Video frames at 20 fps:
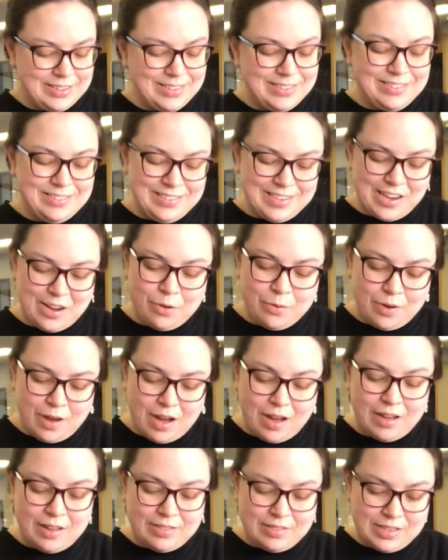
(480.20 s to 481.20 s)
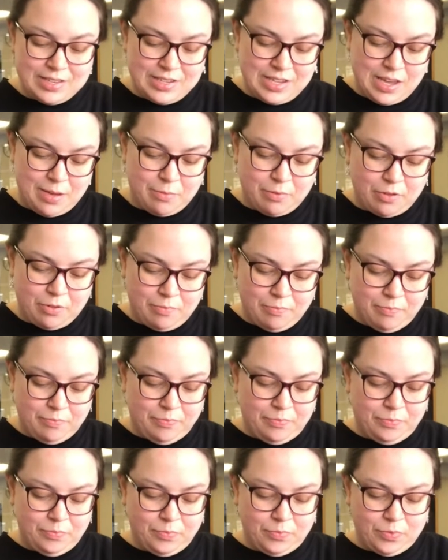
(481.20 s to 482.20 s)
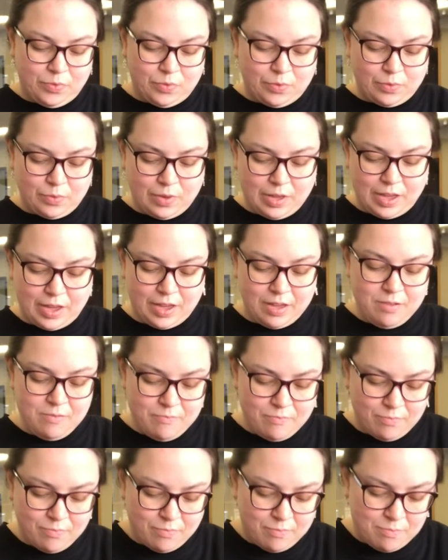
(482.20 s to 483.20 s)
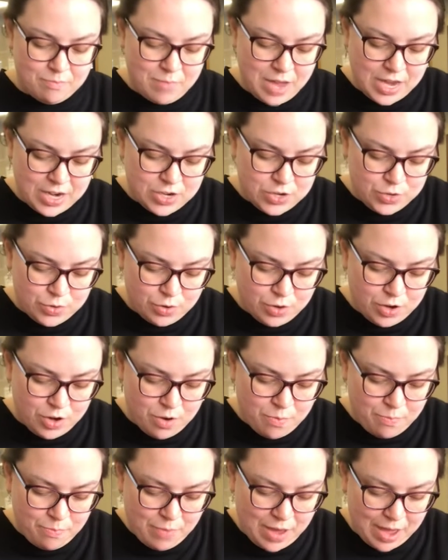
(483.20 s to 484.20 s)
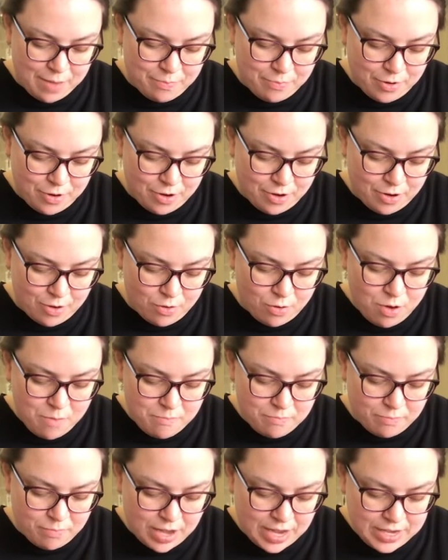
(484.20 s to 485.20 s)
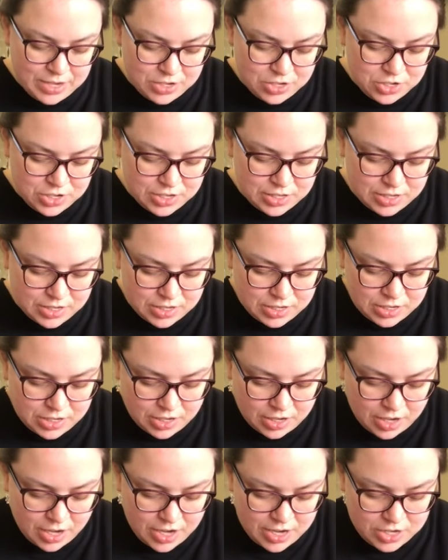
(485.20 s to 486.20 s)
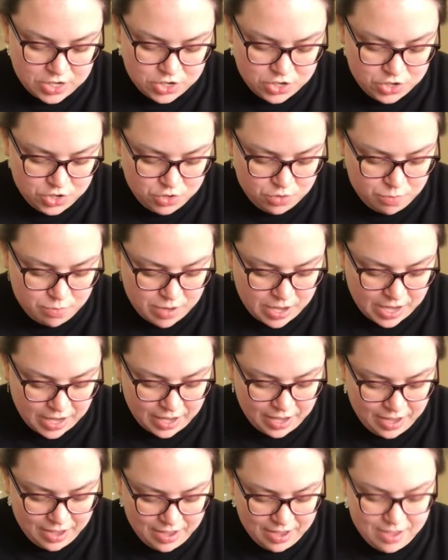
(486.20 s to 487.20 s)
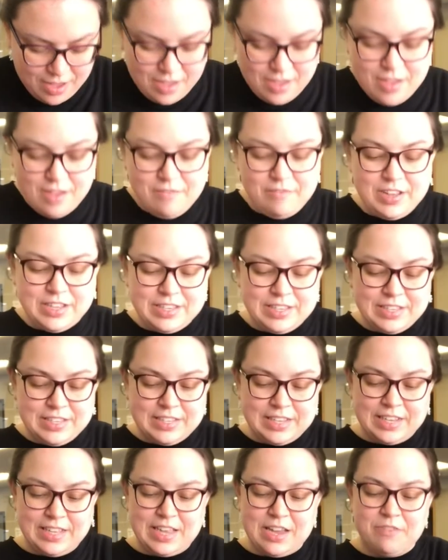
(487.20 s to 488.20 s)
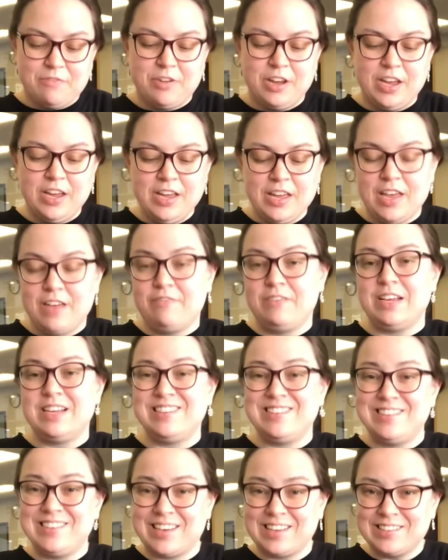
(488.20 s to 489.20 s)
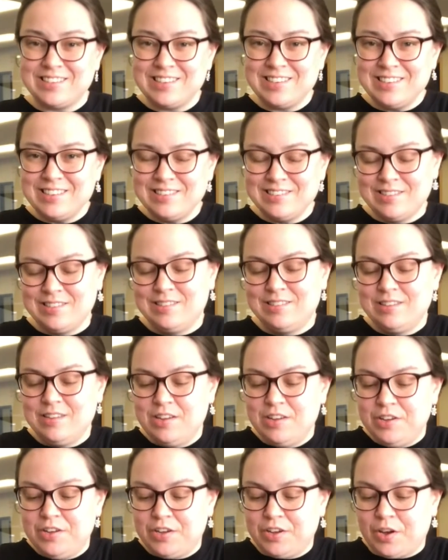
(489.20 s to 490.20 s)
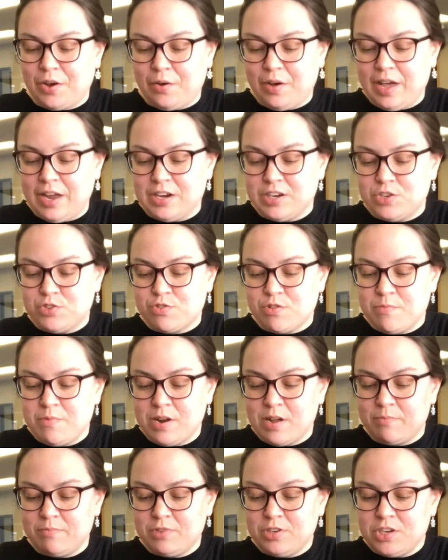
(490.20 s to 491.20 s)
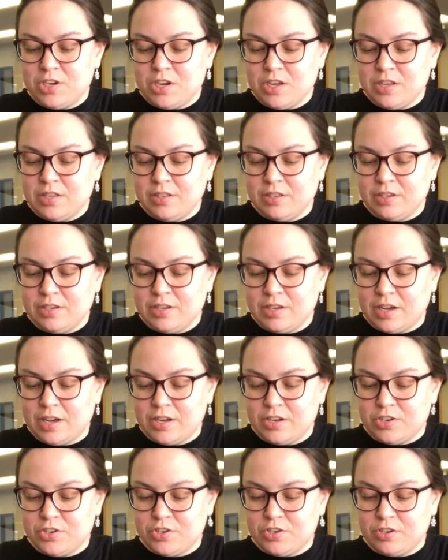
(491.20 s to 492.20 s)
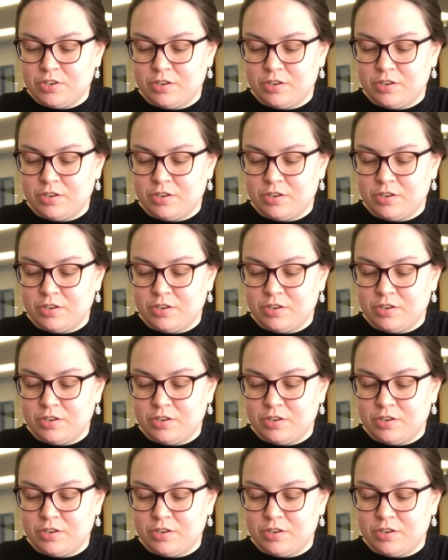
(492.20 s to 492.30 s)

down on the table. Okay. Make sure your paper, oh, mine's just a touch too big, fits inside that ring. If it doesn't, go ahead and trim it up just a touch.